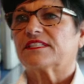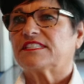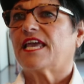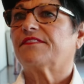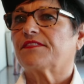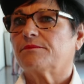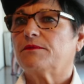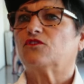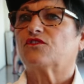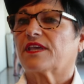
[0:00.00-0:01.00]
the tent, the
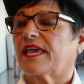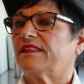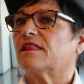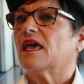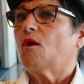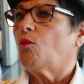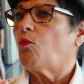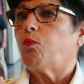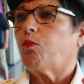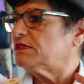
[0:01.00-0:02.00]
music, and
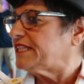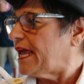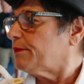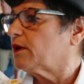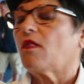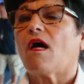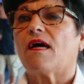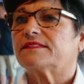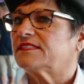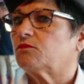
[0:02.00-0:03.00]

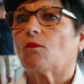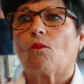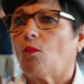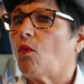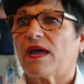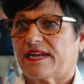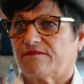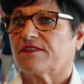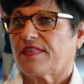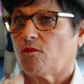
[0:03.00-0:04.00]
tablecloths,
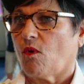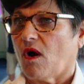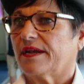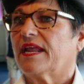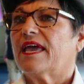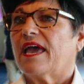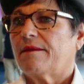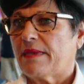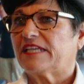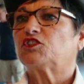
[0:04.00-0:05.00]
whatever they want, and oh.
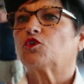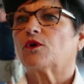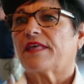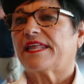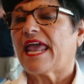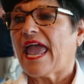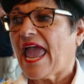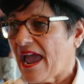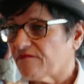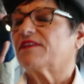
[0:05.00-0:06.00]
make sure that
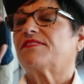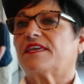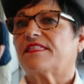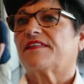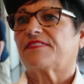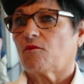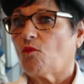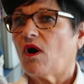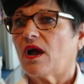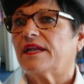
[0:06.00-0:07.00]
everything that they
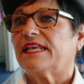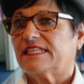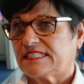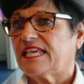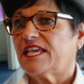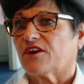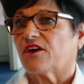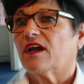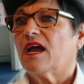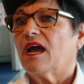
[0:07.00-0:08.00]
want is here.
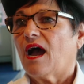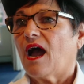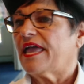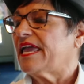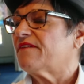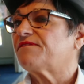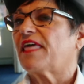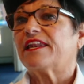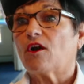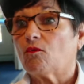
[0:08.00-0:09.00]
If
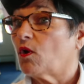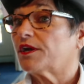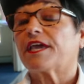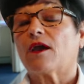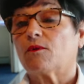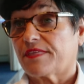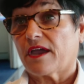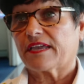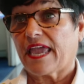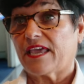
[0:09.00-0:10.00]
they don't want to go with
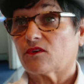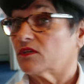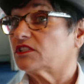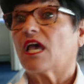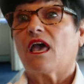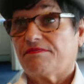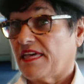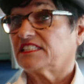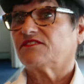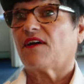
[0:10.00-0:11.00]
our caterers,
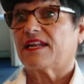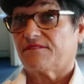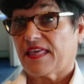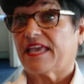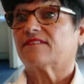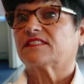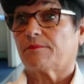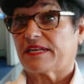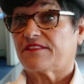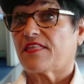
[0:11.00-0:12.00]
that's fine. If they have
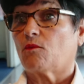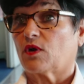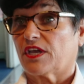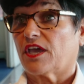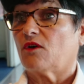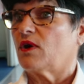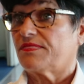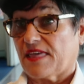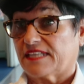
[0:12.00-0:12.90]
somebody they want to go with,